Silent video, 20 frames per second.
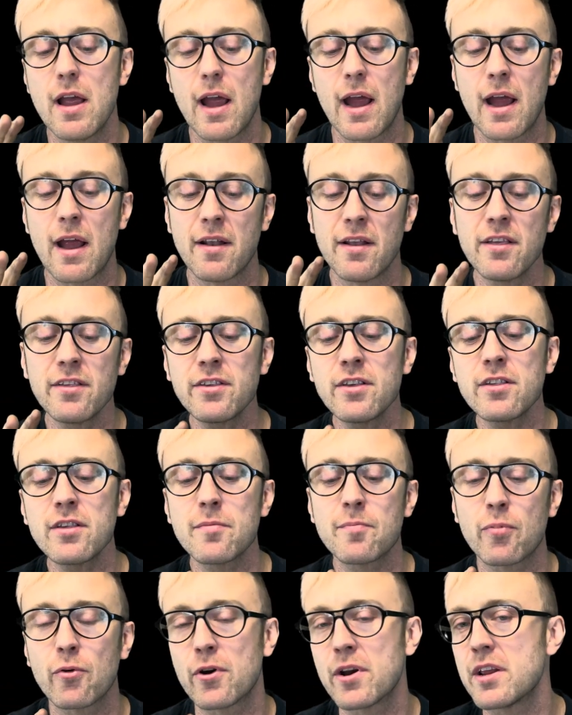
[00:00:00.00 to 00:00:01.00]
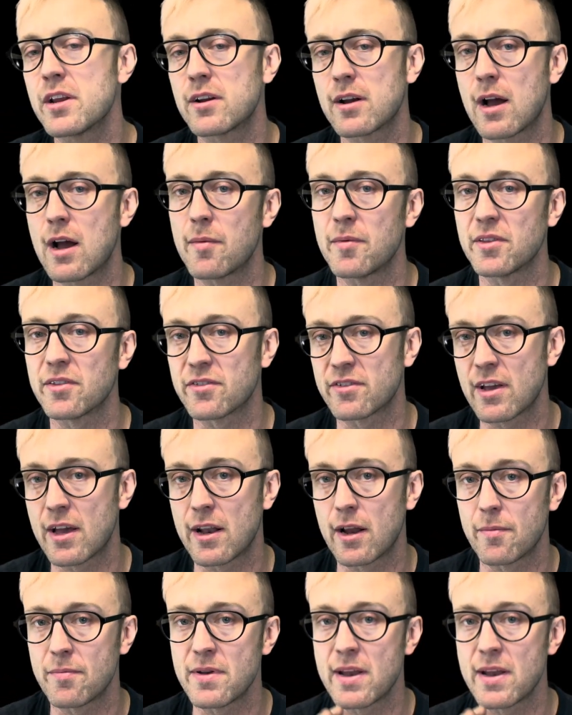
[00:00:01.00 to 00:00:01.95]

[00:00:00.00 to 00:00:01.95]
And this is a pretty common setup.